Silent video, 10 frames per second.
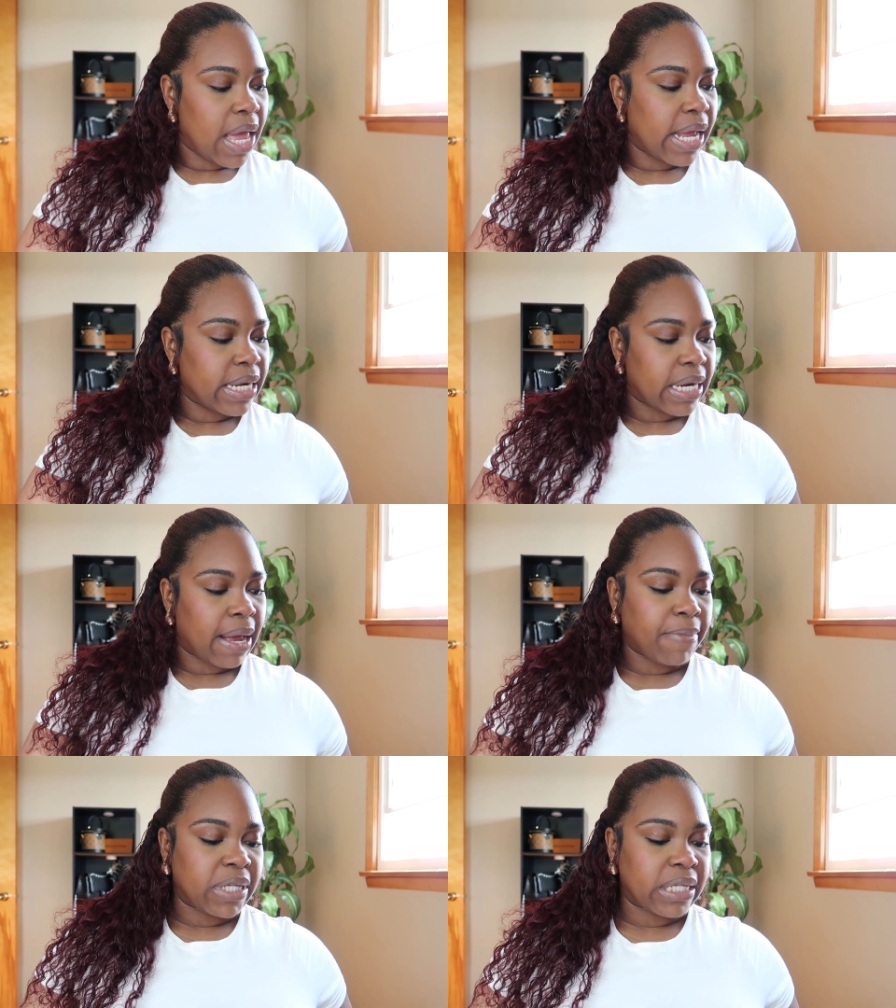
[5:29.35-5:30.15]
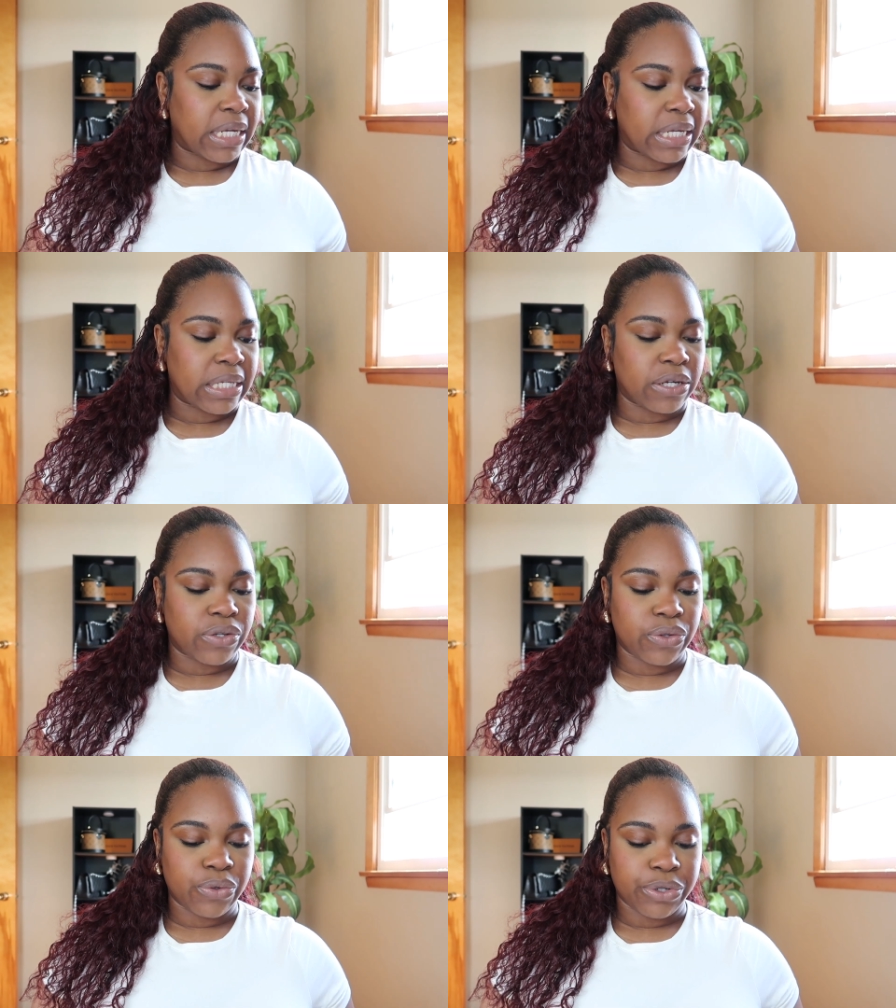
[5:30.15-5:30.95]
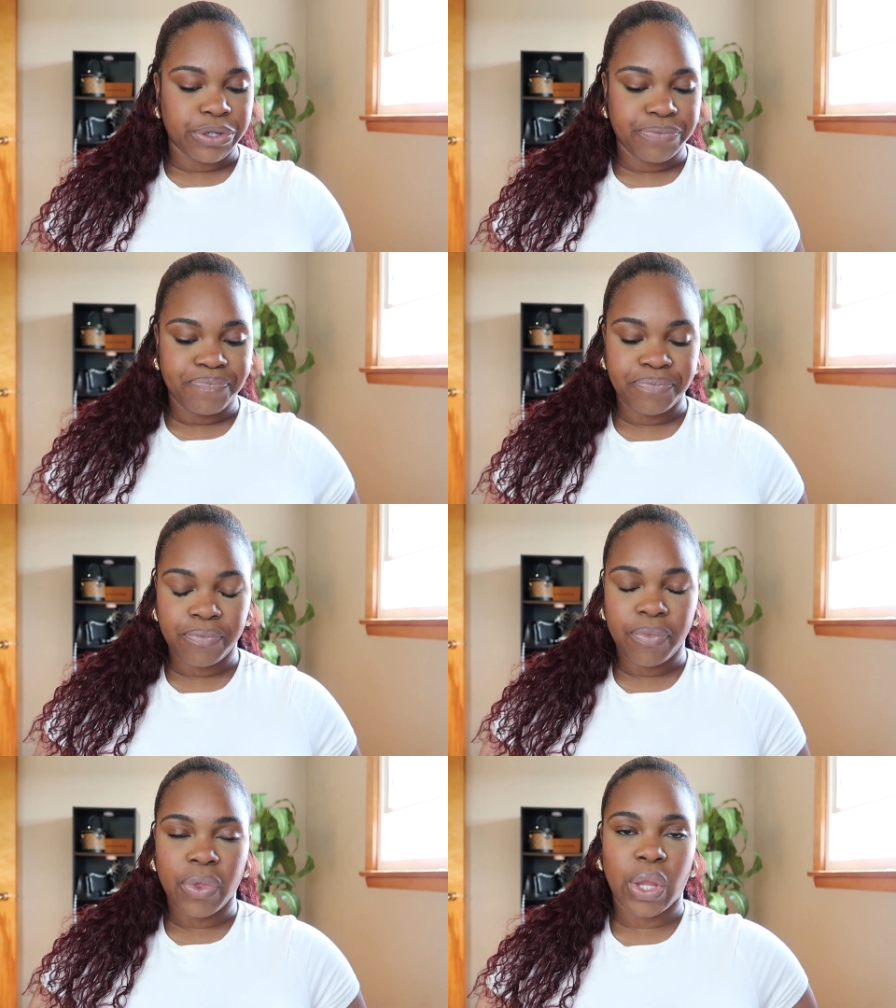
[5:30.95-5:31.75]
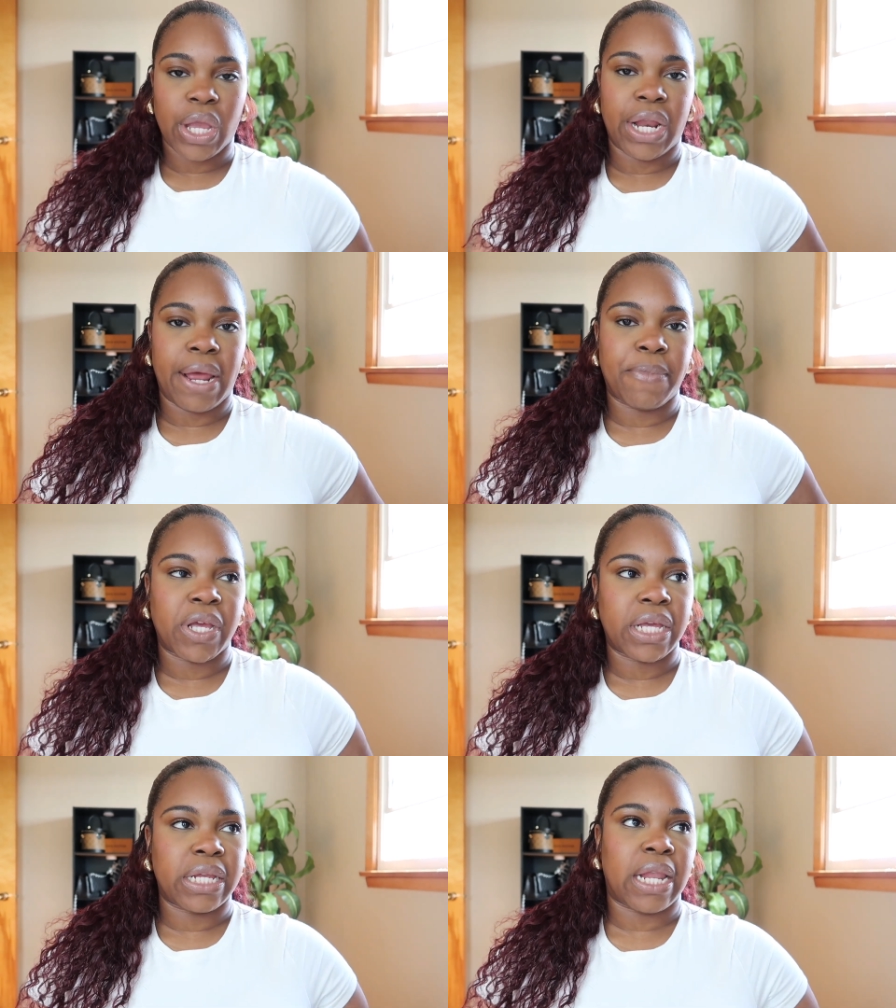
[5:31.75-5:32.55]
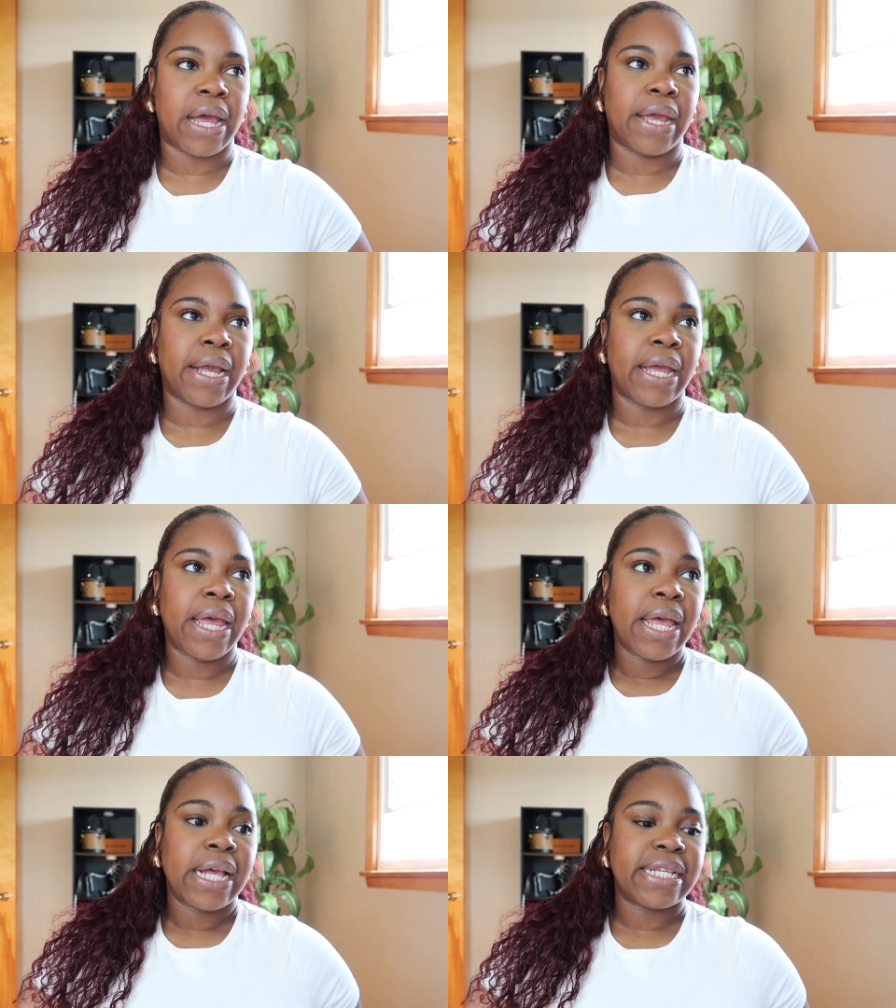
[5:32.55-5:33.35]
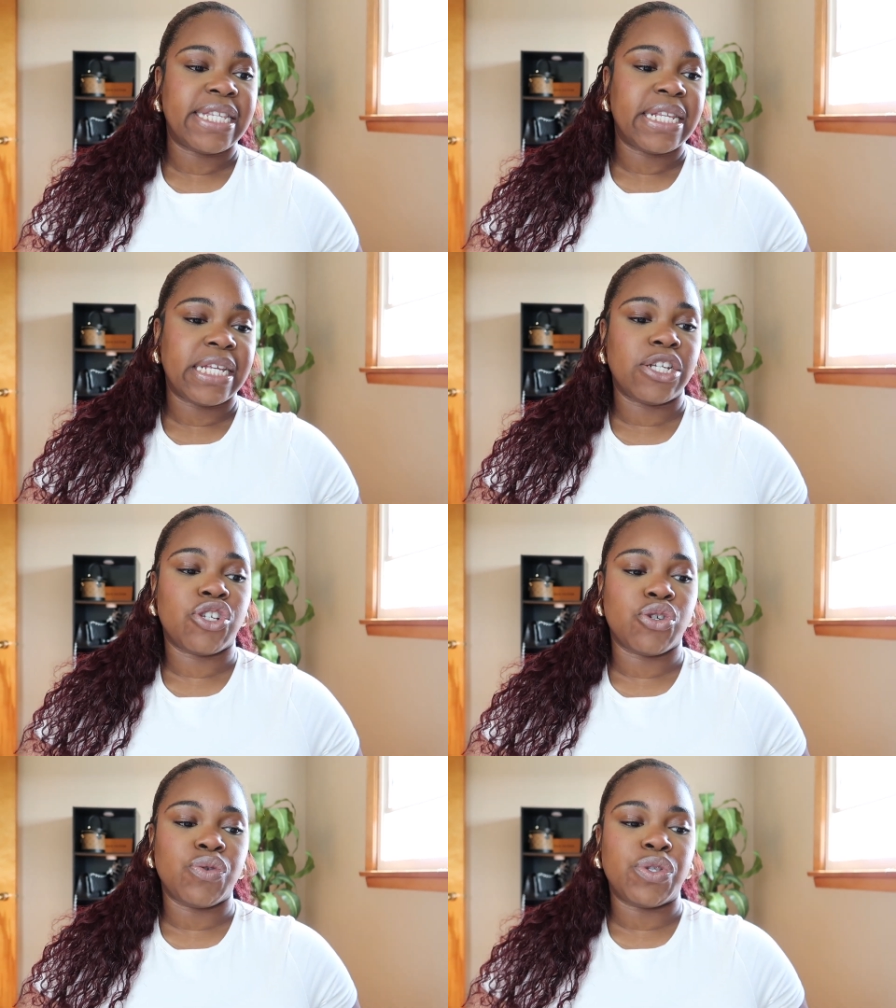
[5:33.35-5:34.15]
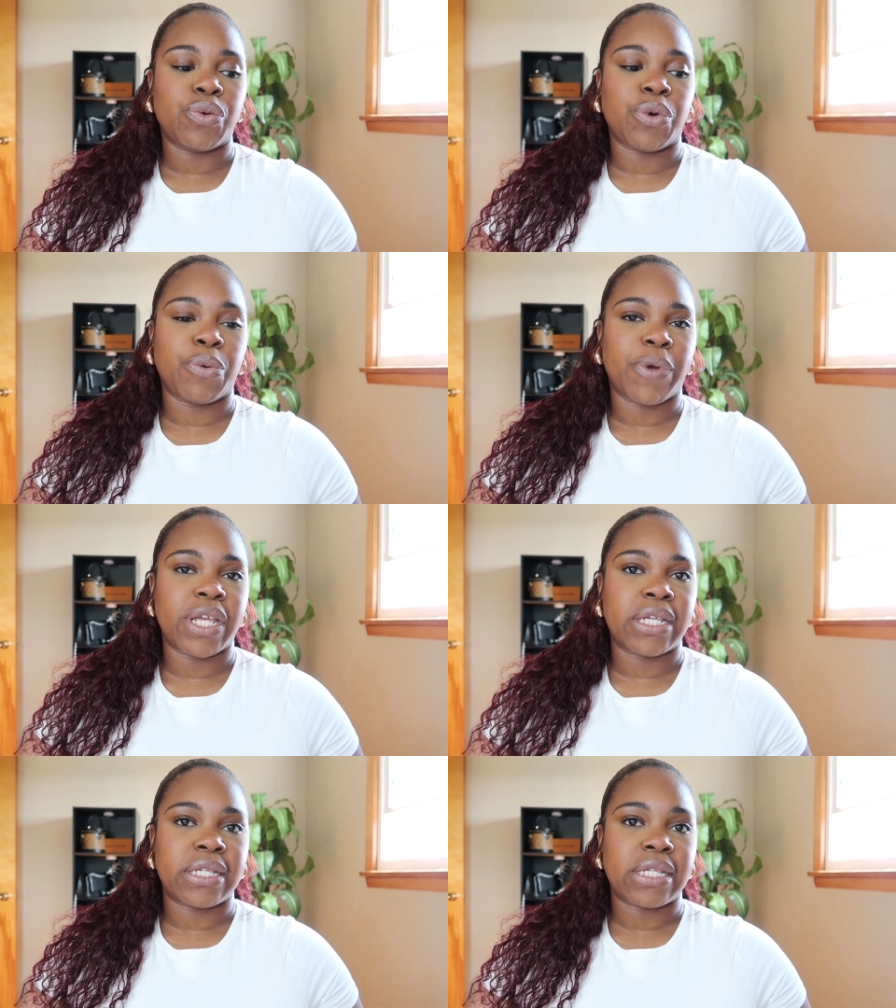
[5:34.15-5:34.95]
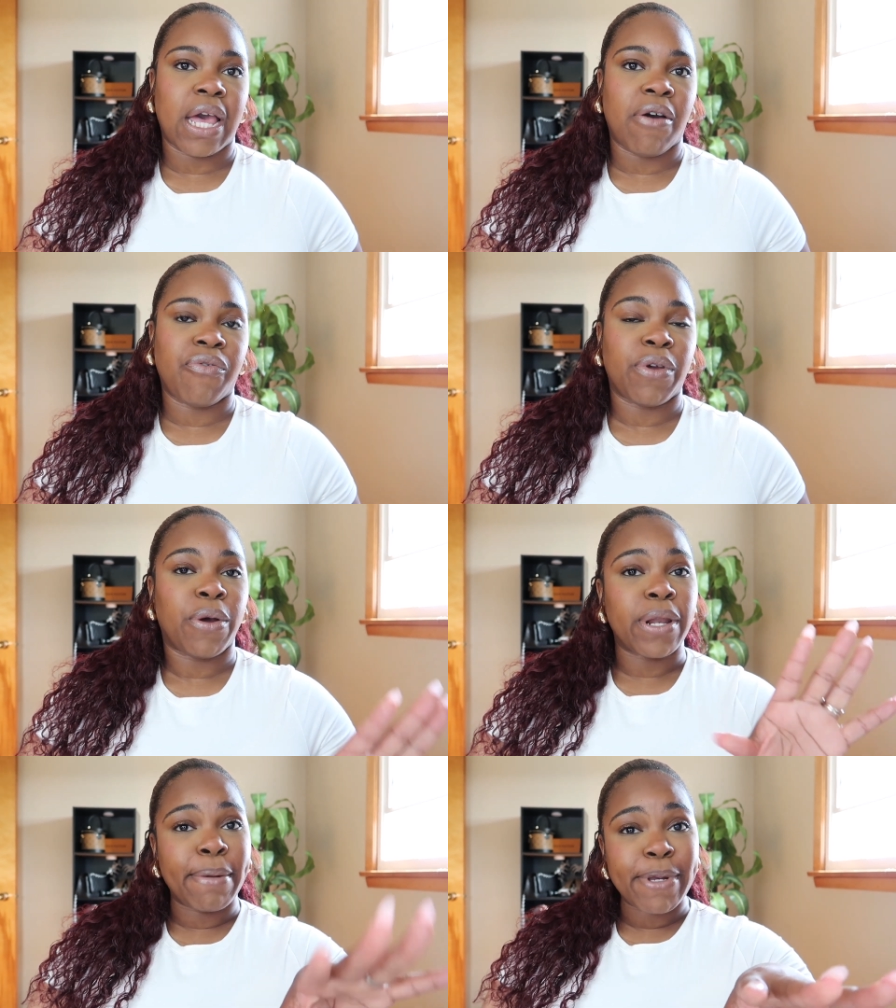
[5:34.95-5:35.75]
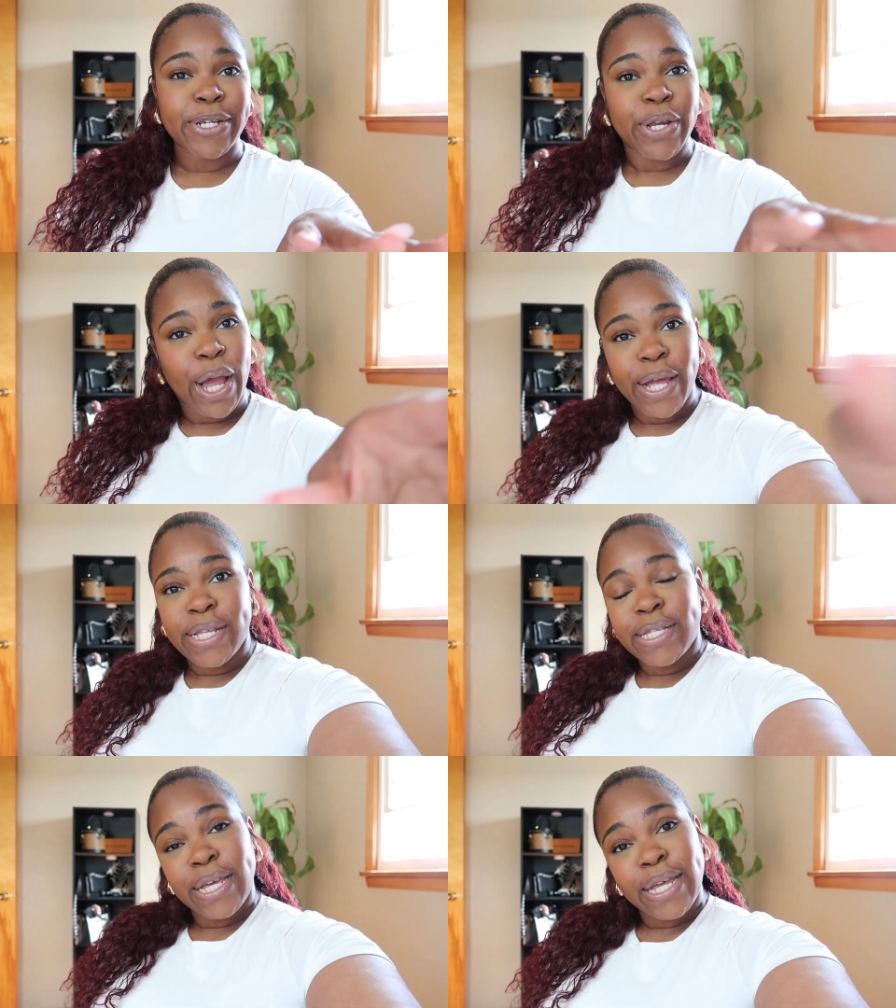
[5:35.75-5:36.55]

And then I'm going to sneak to the store and i'm gonna get like because he needs shoes to wear with his outfit oh let me show y'all his